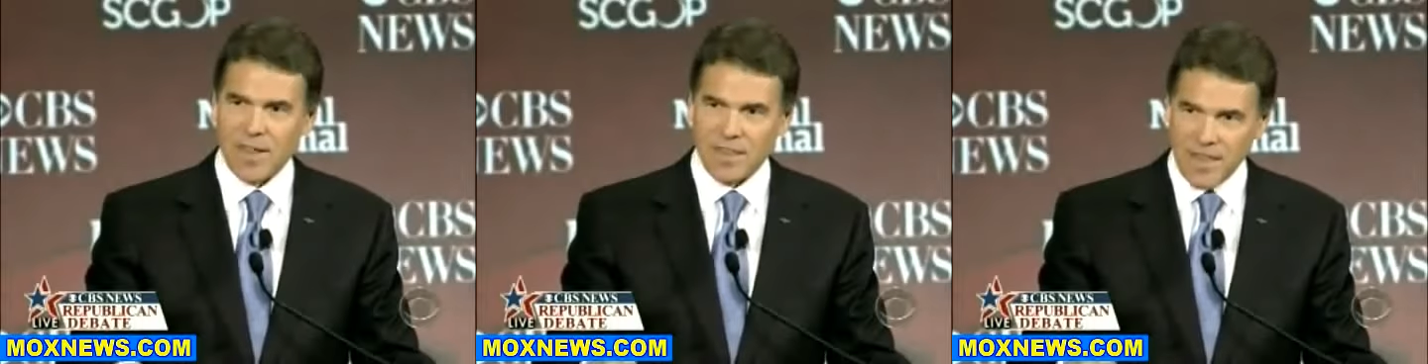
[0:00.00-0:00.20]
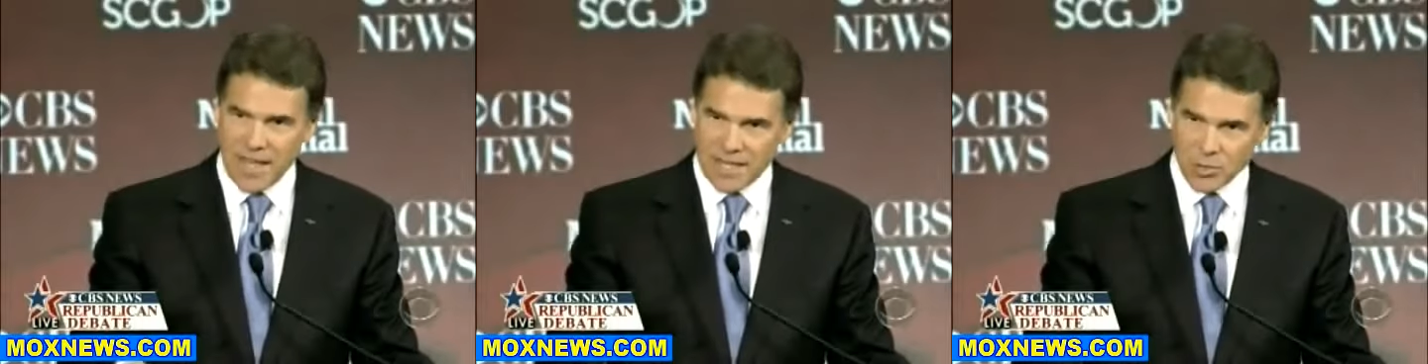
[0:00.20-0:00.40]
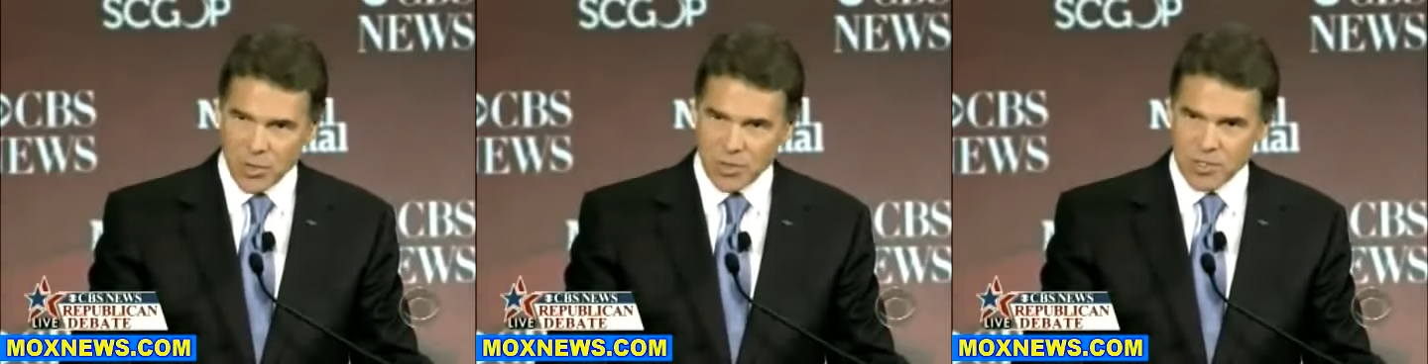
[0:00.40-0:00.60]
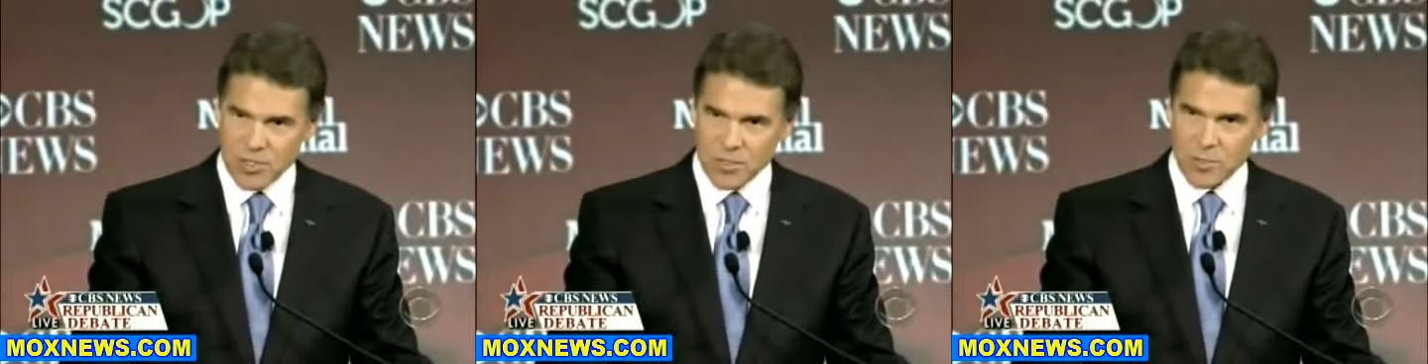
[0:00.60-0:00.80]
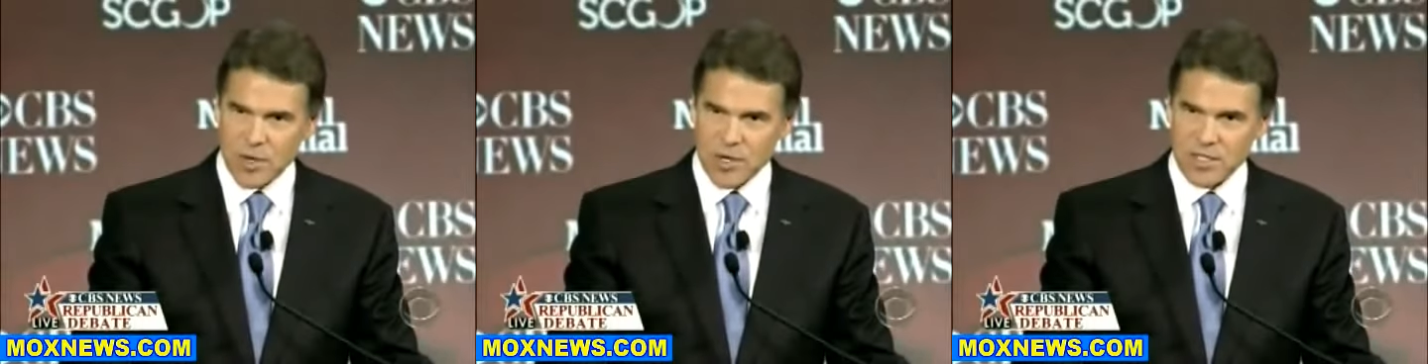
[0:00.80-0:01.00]
And that's
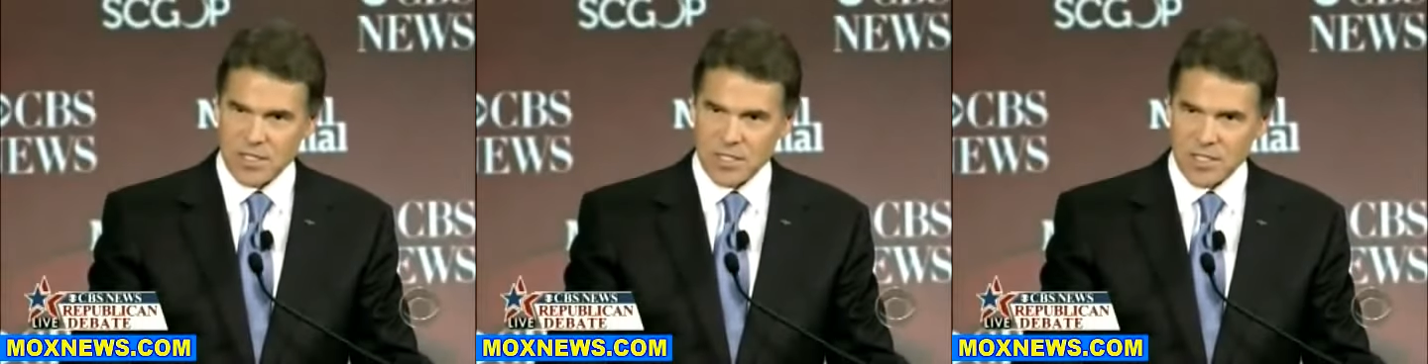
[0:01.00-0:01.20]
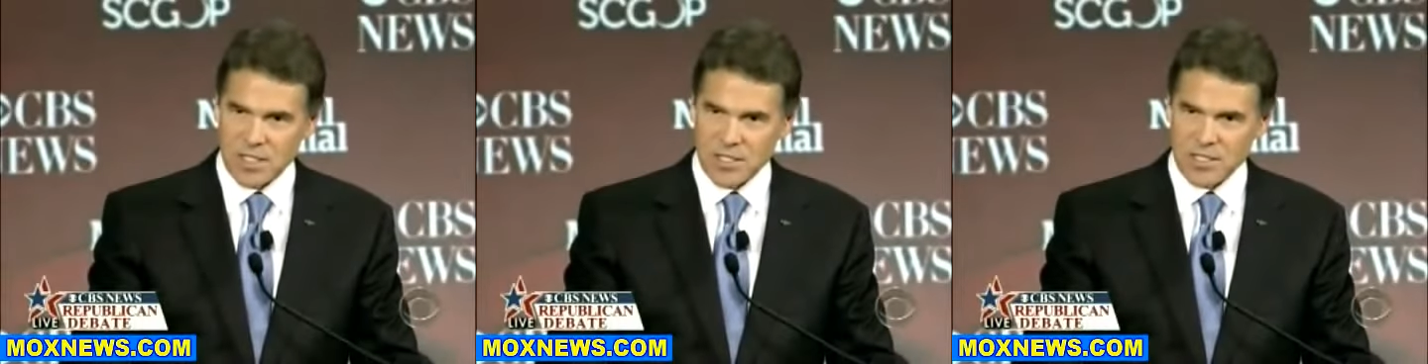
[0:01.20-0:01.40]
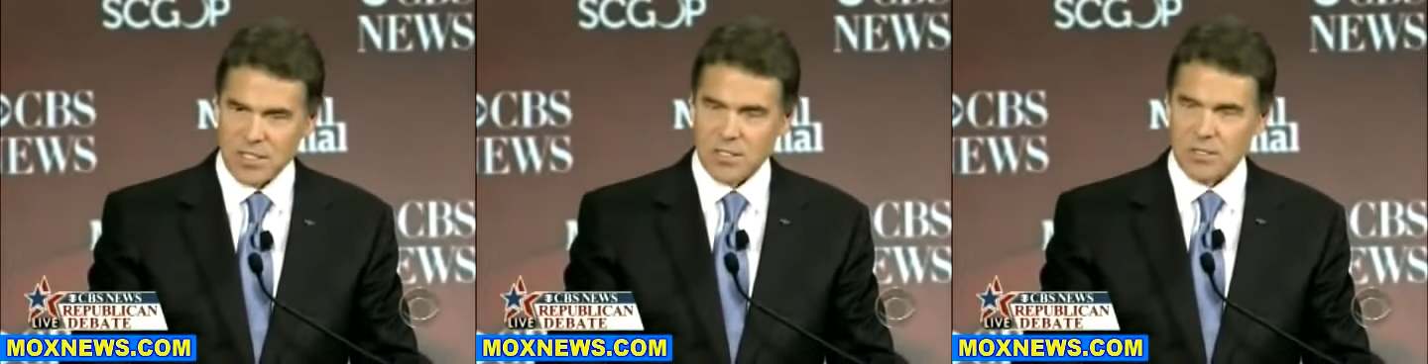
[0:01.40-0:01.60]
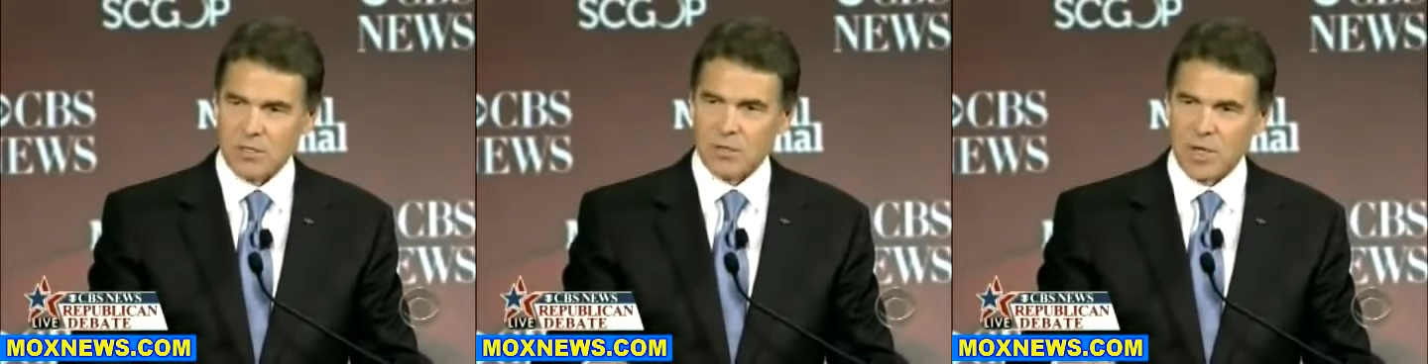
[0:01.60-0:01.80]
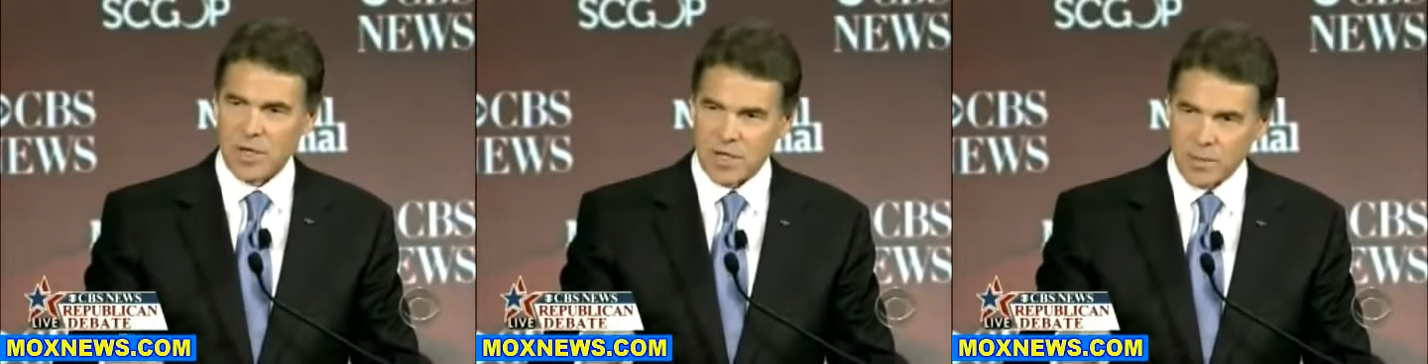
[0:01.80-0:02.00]
what this president needs to
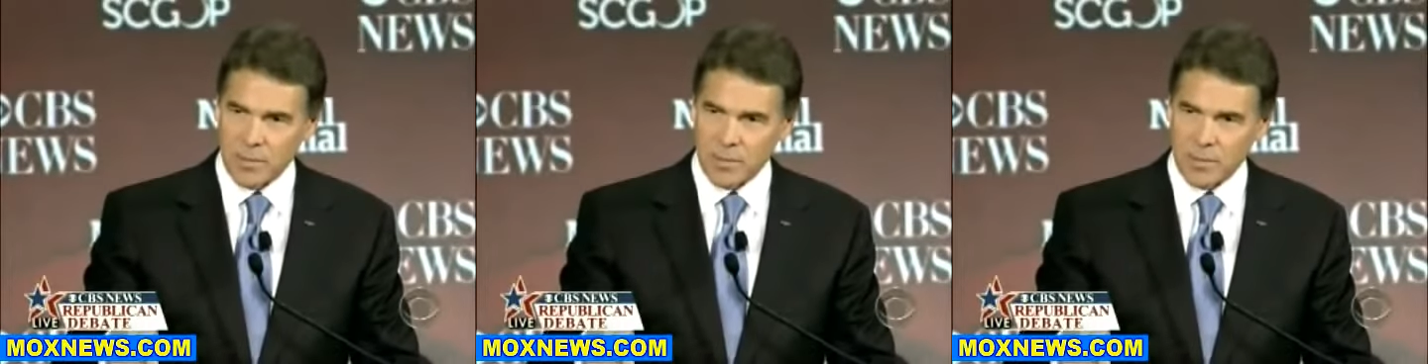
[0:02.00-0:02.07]
do,